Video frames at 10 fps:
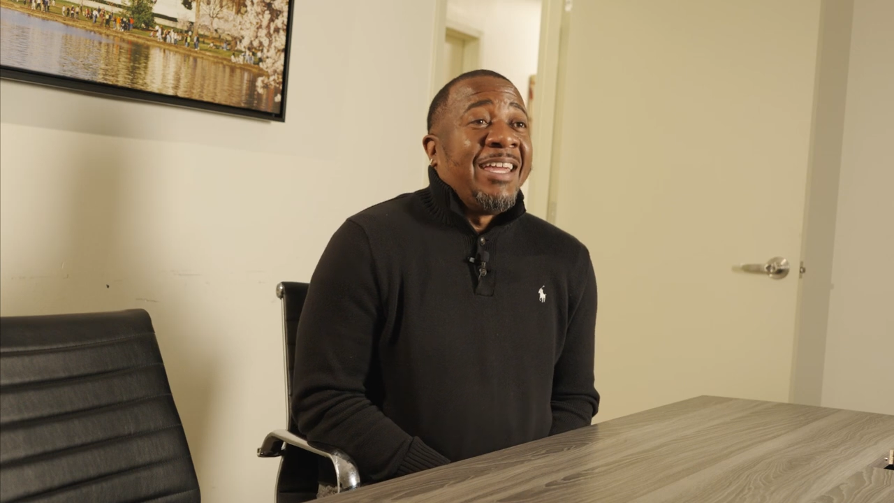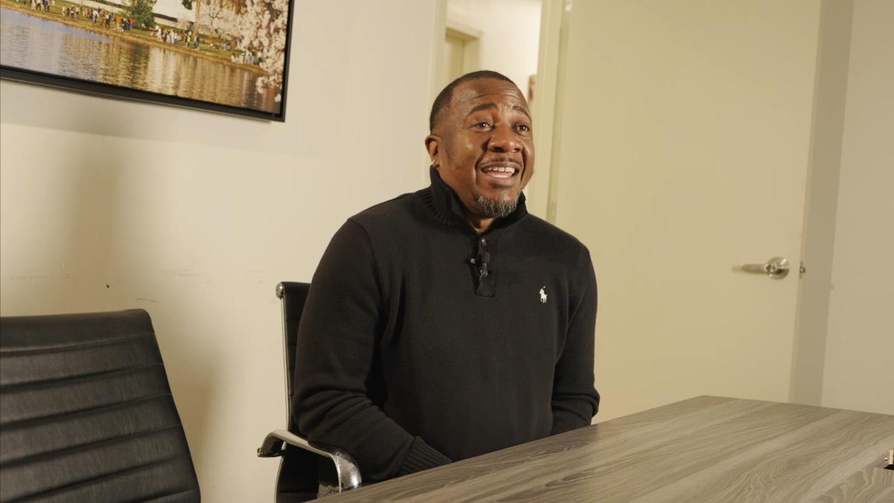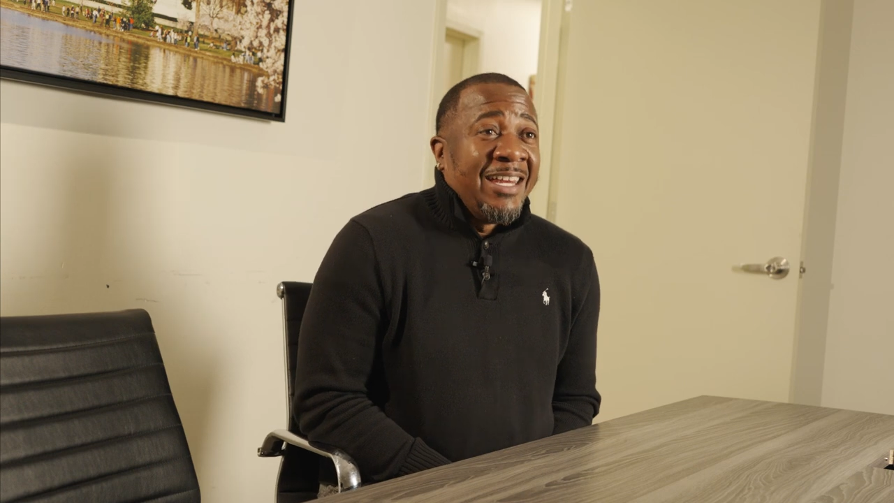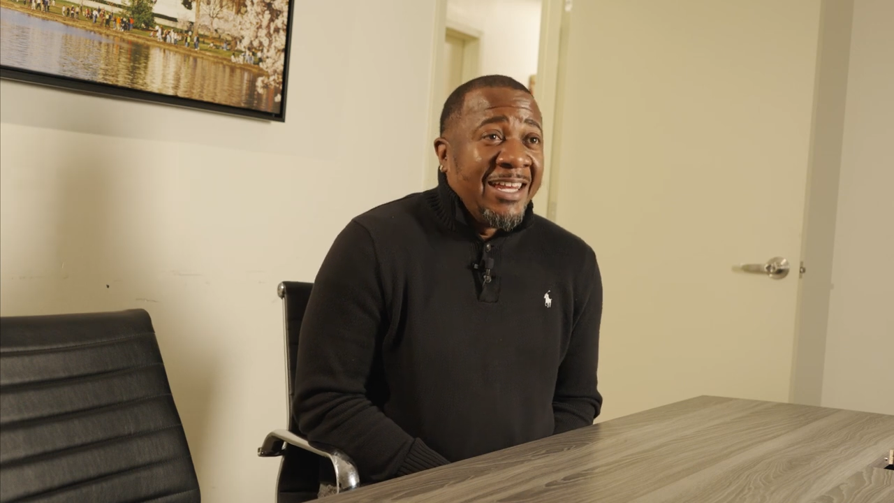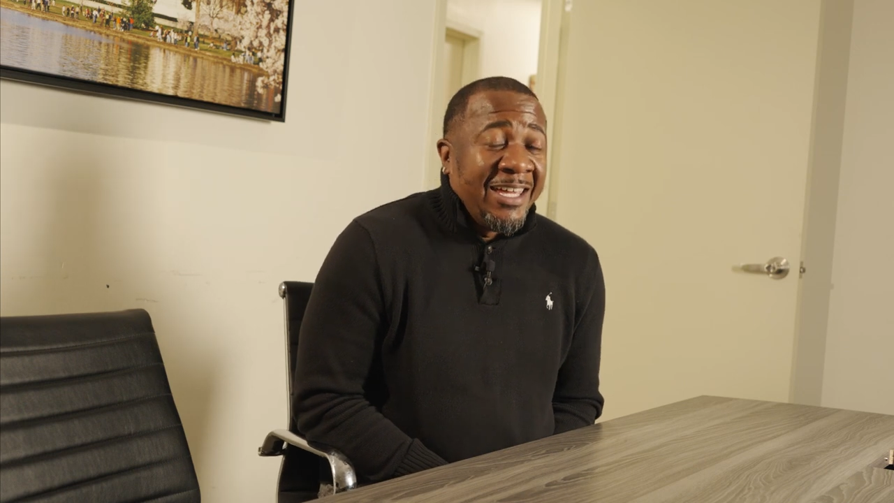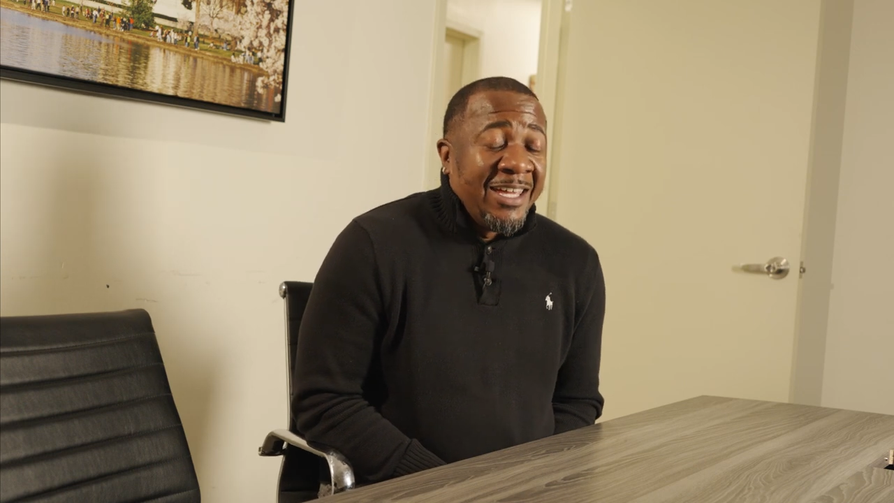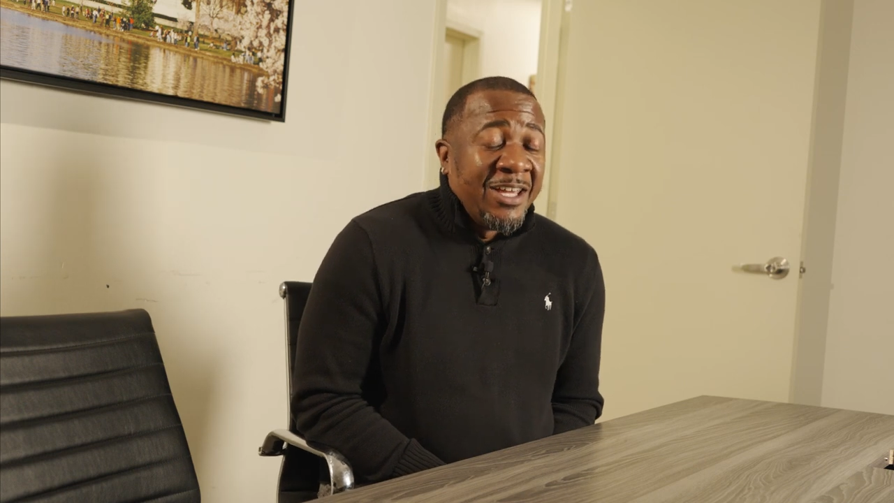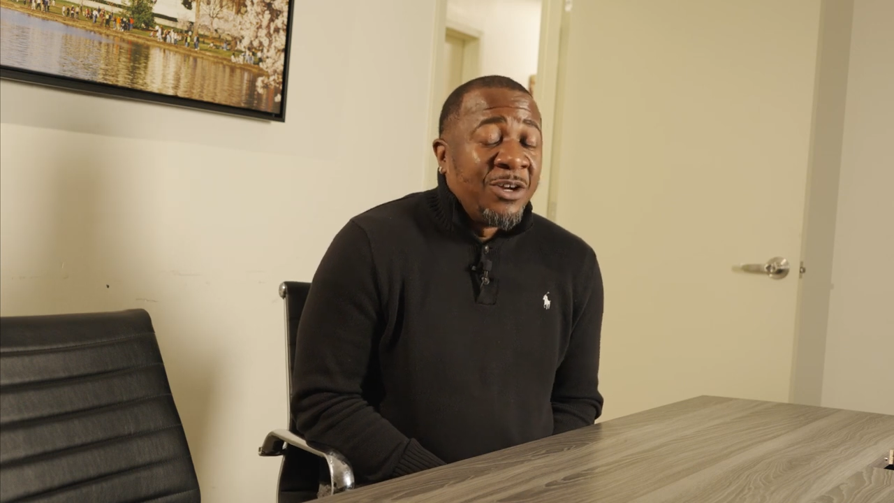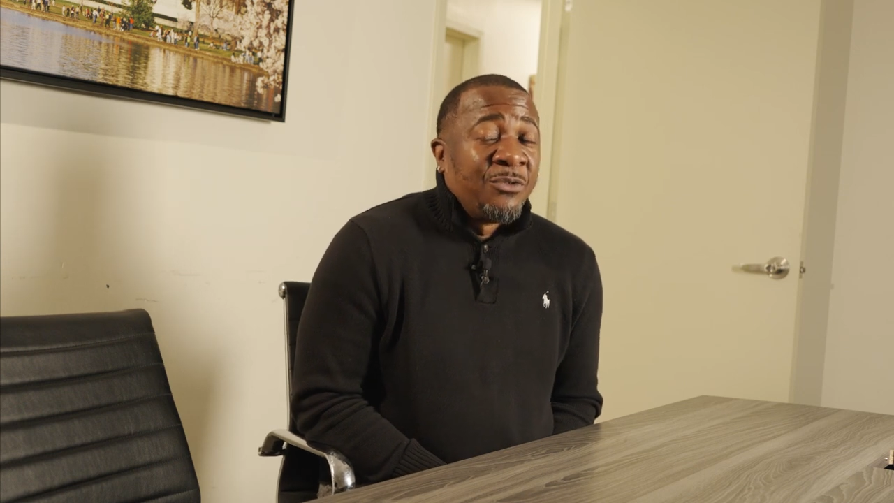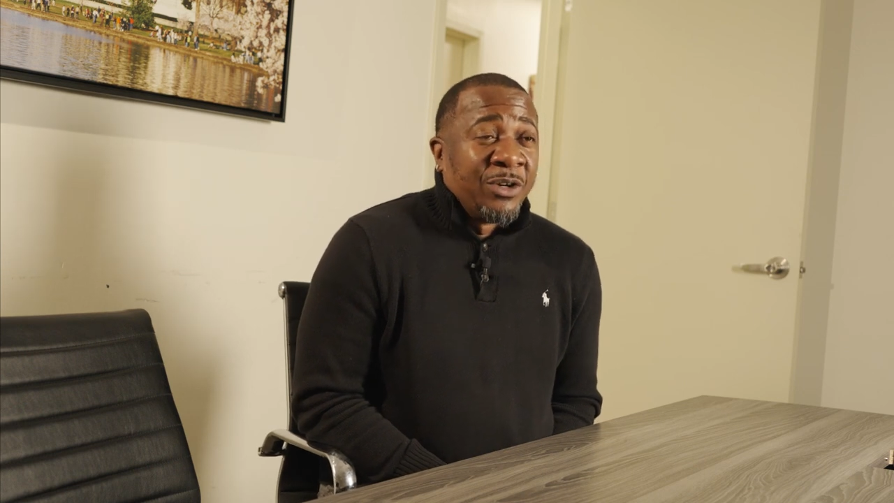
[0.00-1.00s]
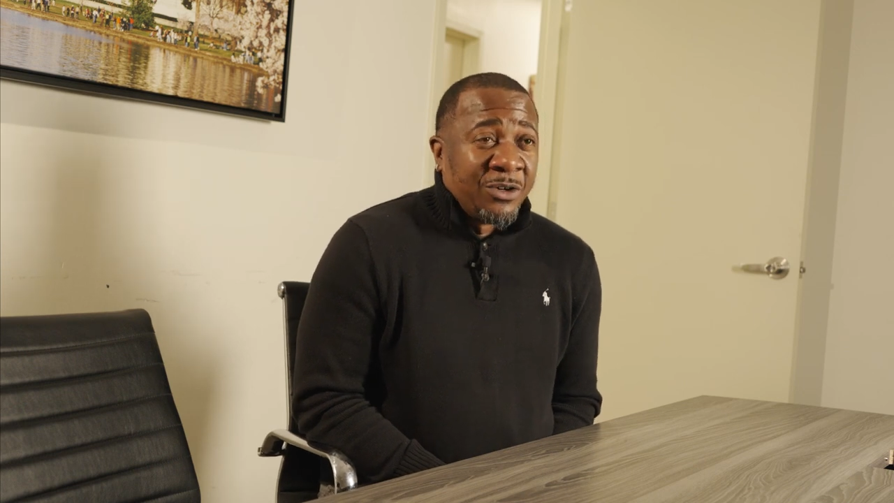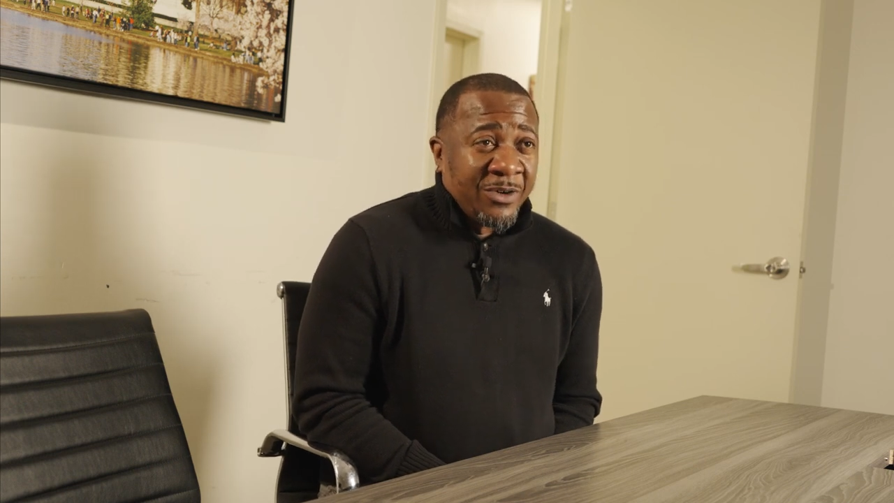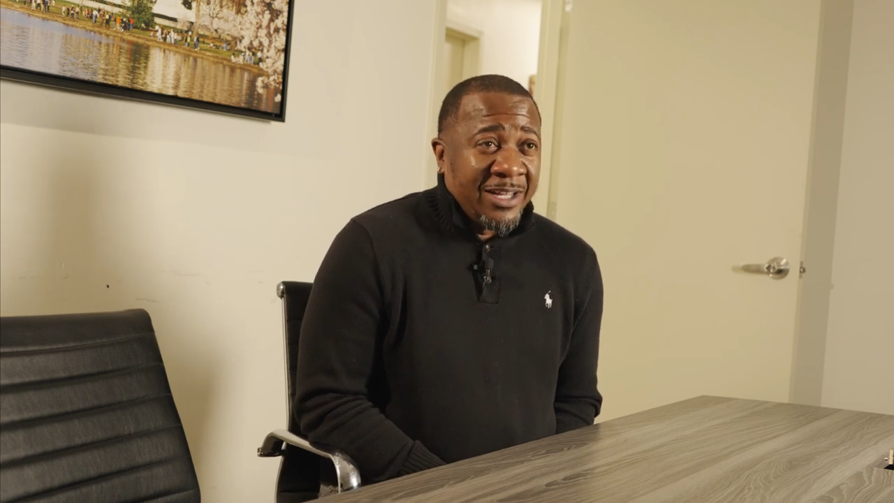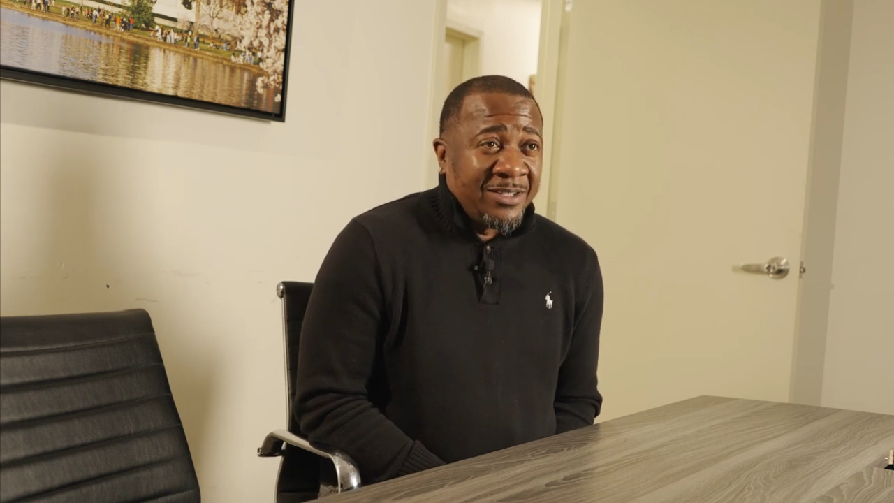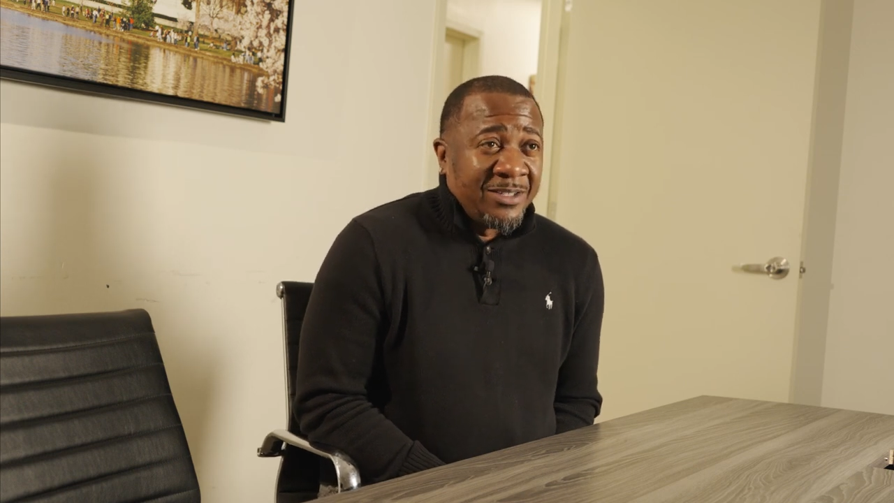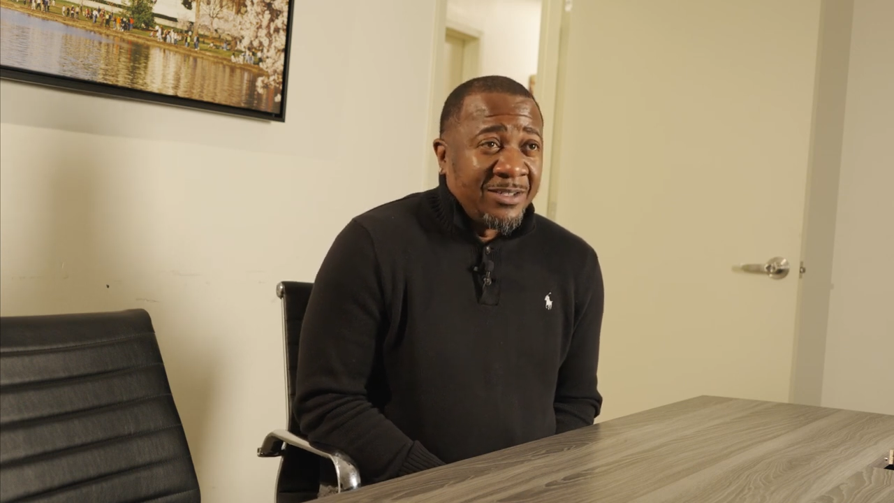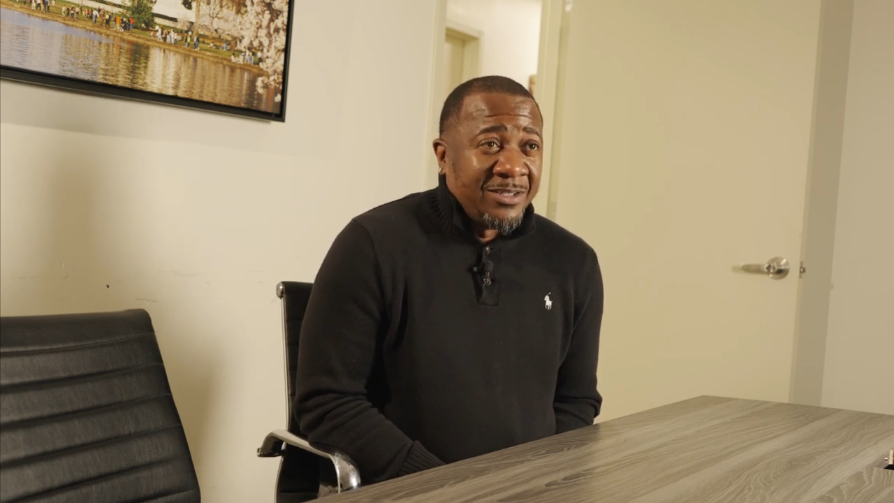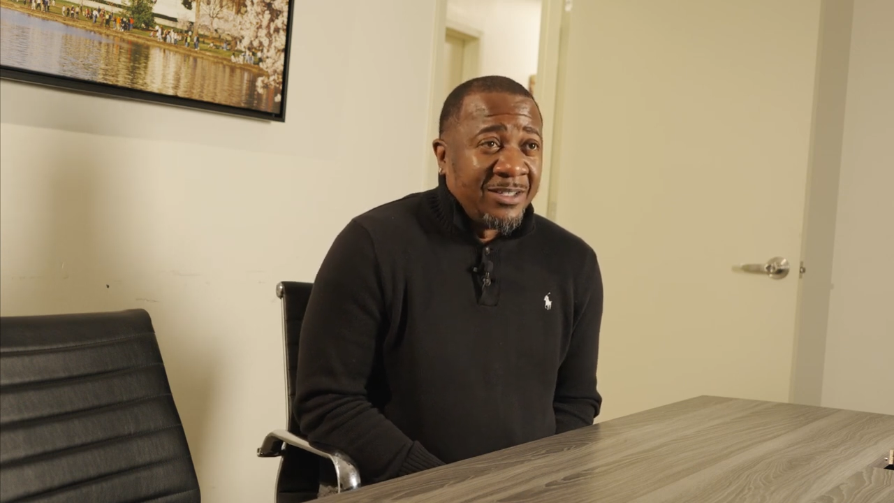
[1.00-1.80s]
any regrets.